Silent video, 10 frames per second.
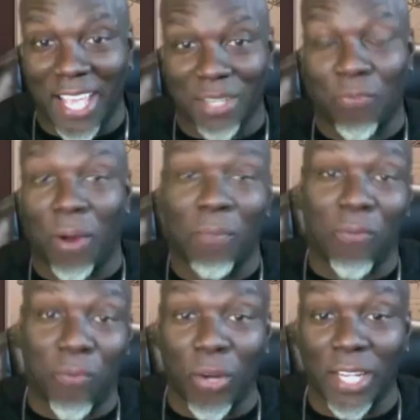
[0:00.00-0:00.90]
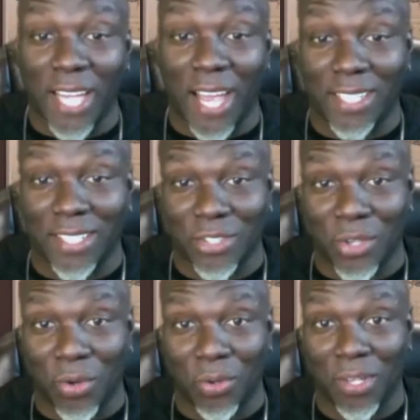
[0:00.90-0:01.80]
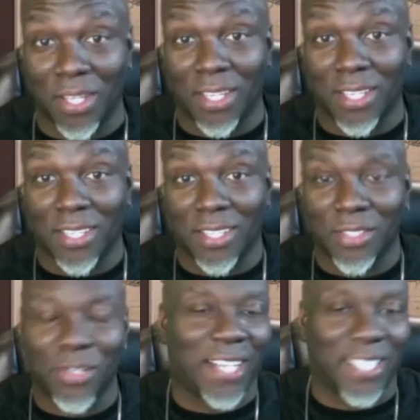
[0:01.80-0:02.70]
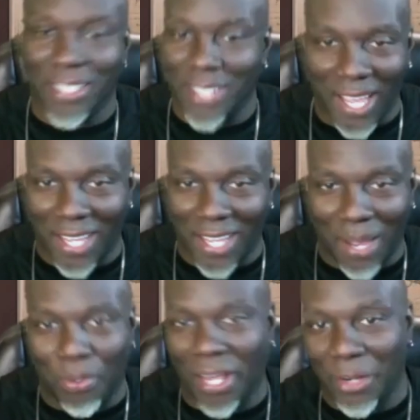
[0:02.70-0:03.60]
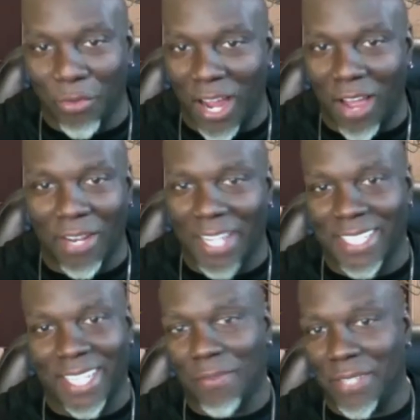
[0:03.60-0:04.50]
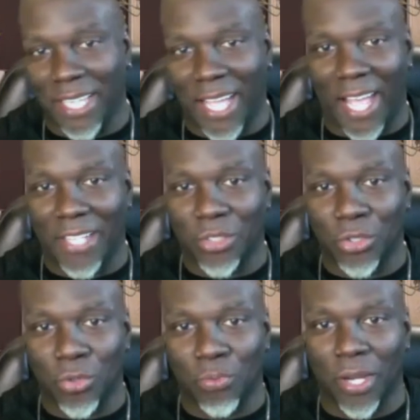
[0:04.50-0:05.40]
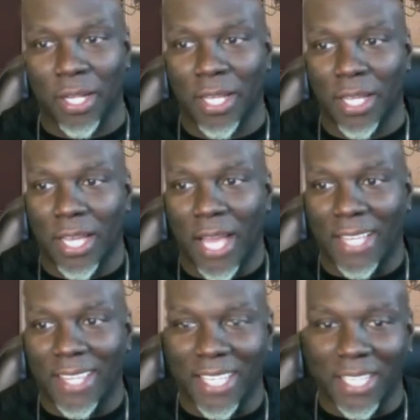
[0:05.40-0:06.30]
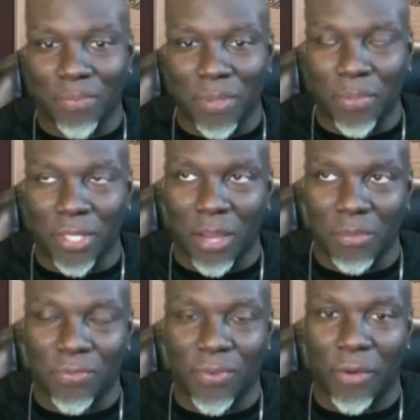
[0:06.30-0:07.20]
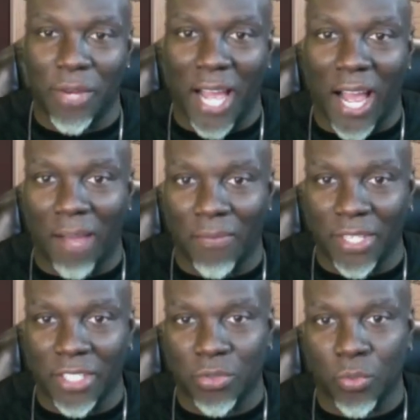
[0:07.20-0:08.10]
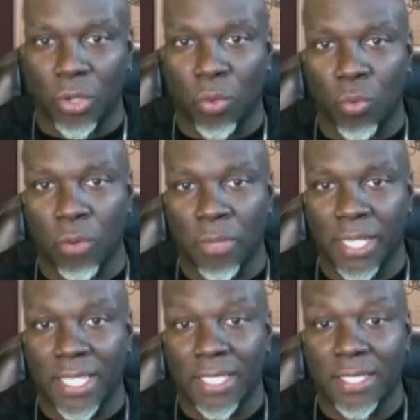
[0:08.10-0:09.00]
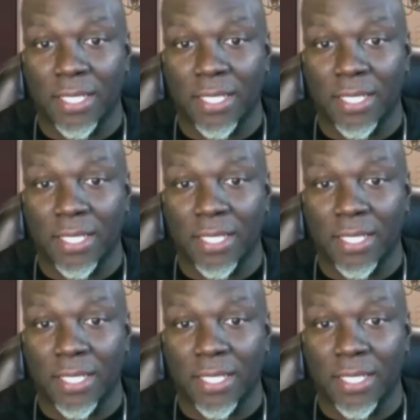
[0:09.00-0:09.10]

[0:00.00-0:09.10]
I'm I'm 49 years old. You know, I done I played around, I did everything I had to do, but I think it, it becomes very obvious when a woman is